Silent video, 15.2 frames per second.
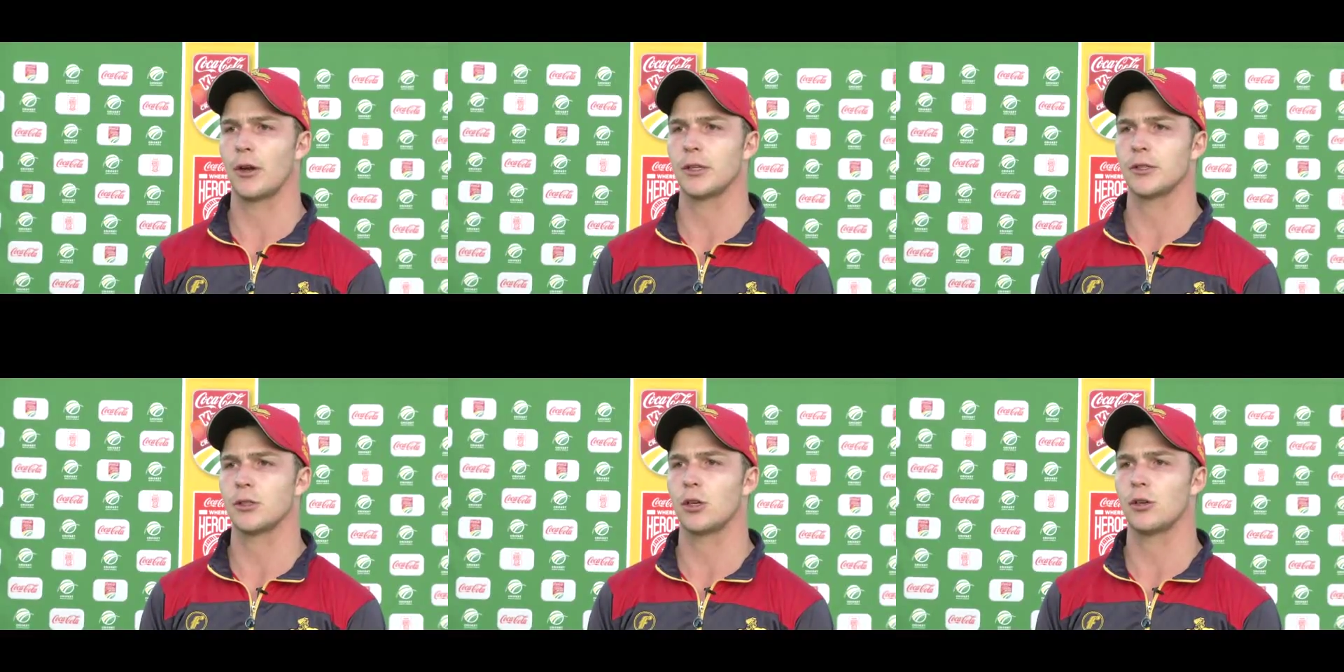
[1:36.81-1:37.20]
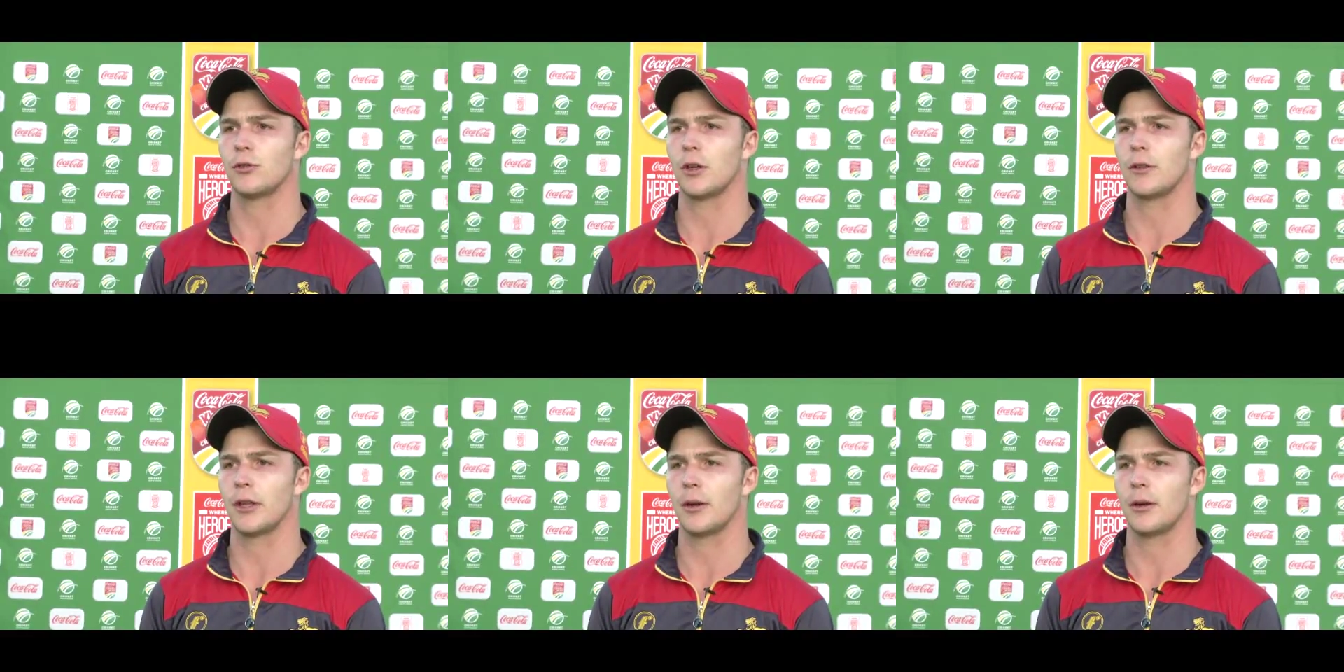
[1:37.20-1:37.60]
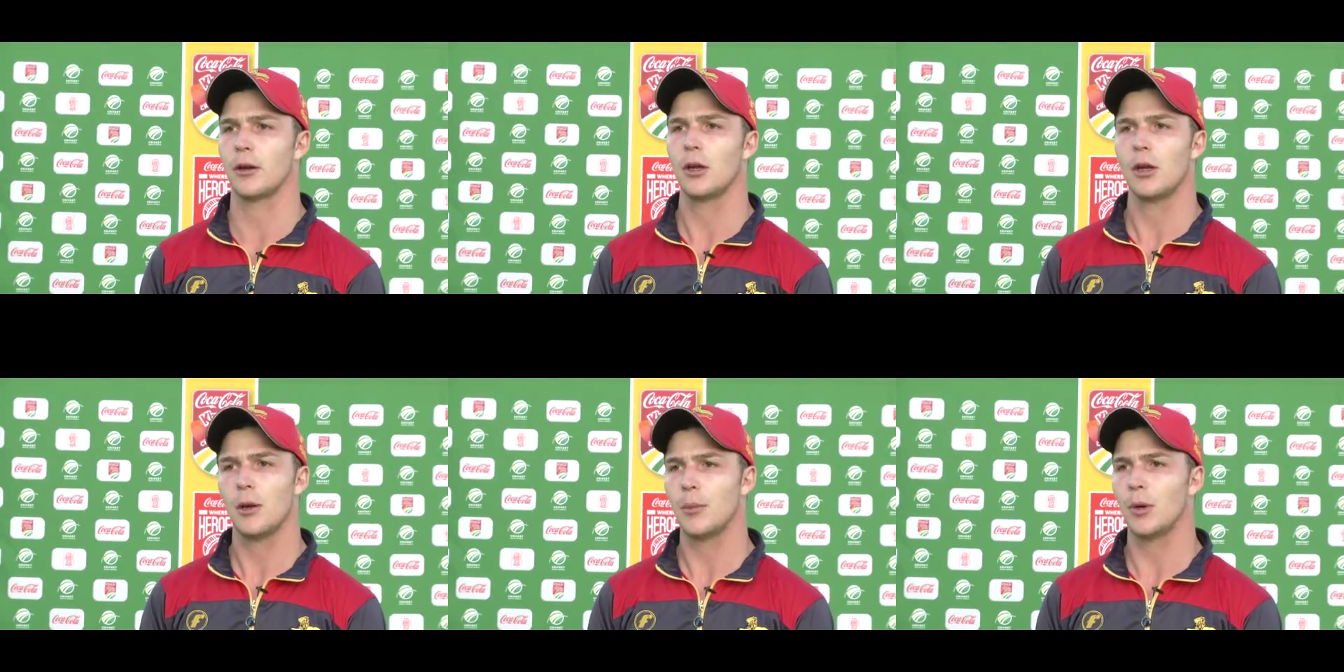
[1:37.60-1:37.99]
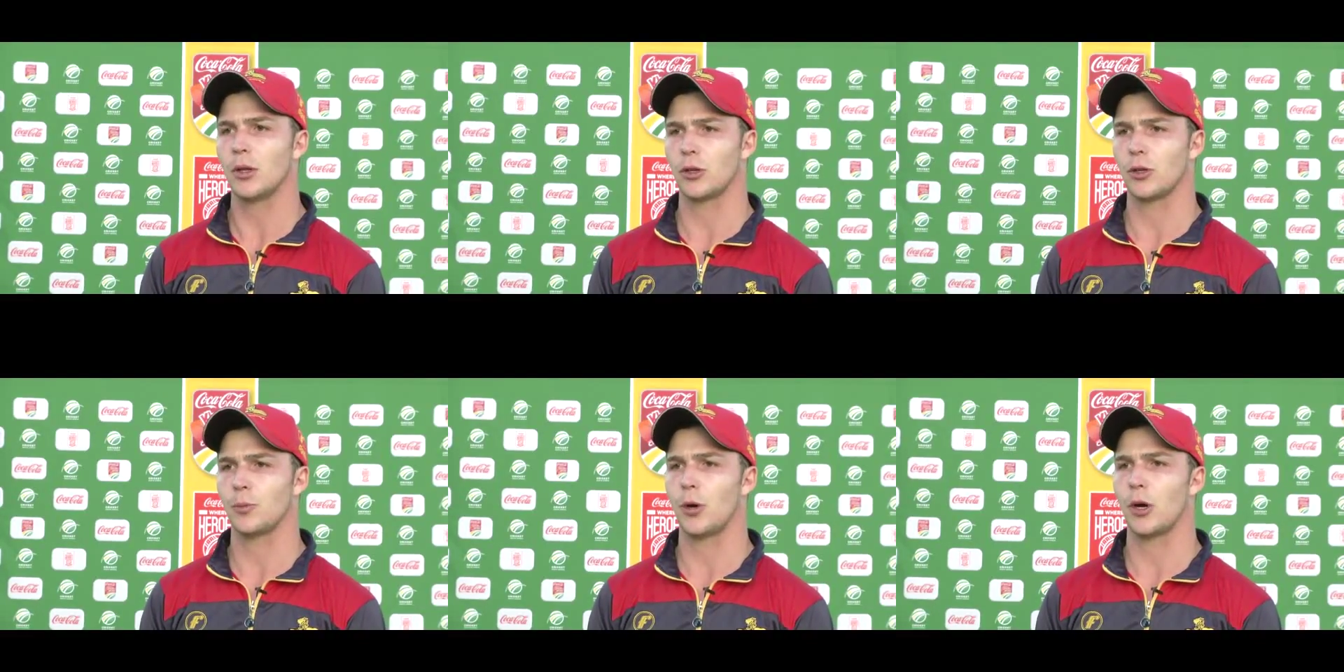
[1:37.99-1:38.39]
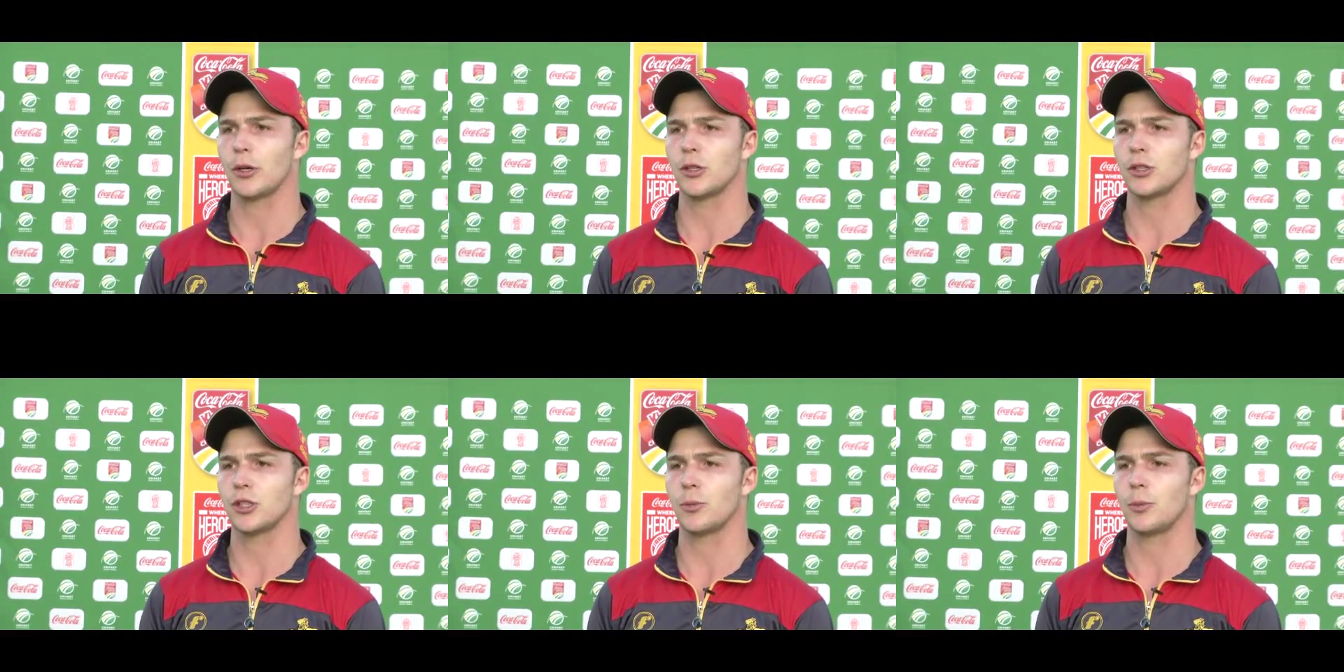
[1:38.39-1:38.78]
runs and over and then build a good
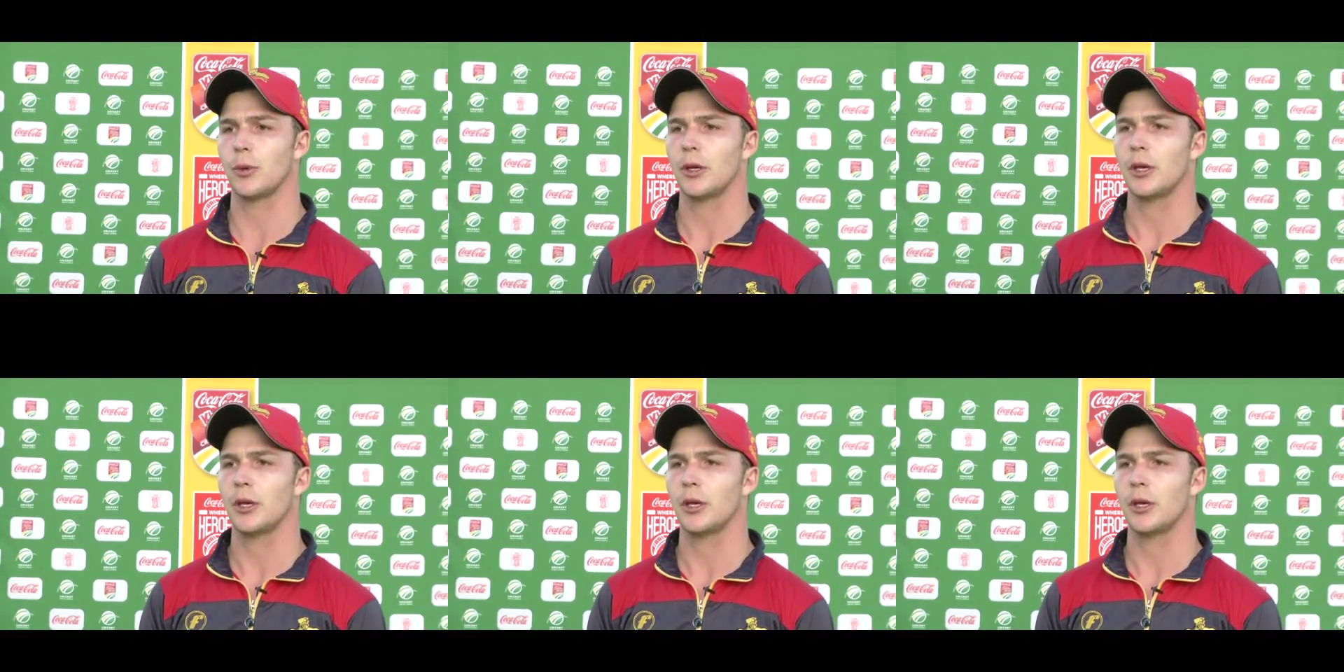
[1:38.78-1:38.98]
partnership.